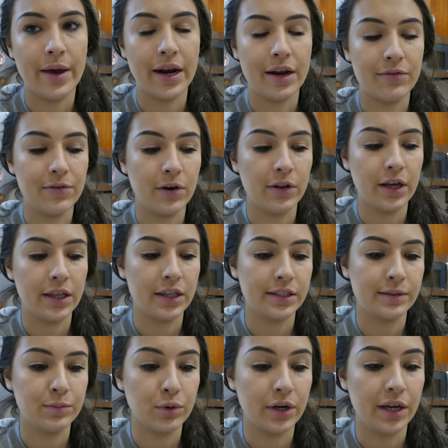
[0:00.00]
and I felt like
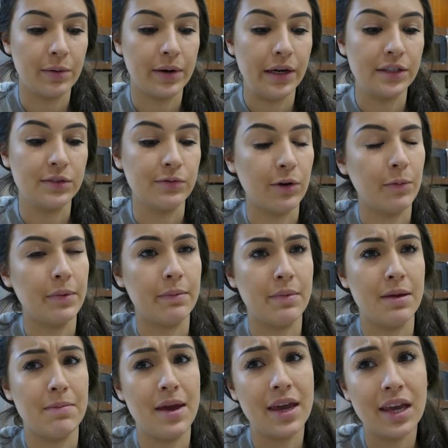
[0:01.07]
this morning when I was filming
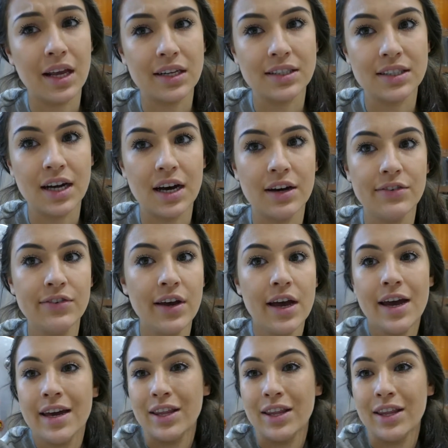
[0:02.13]
me making stuff,